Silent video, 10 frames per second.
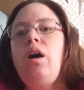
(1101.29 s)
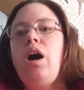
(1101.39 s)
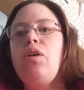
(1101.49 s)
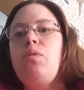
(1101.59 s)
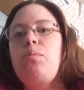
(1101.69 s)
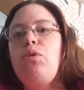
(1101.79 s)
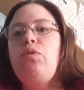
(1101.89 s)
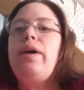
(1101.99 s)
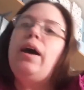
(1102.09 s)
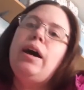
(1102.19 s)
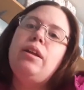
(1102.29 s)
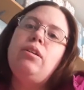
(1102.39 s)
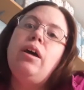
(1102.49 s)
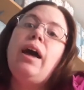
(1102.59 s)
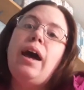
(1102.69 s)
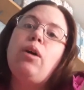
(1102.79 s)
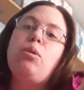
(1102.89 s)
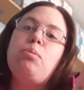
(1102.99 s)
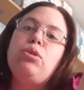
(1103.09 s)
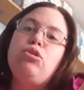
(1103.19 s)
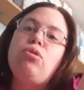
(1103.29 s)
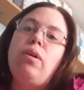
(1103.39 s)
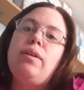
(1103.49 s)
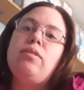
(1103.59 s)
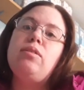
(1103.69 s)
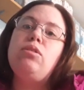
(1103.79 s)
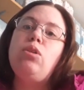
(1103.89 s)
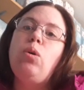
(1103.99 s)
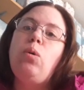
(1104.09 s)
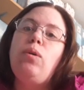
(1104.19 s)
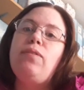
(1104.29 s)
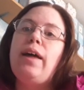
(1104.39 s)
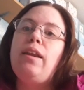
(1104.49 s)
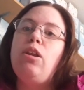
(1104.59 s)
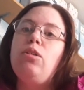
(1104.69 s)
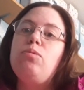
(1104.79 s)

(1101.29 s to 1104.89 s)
I remove it and how to moisturize and all of that lot.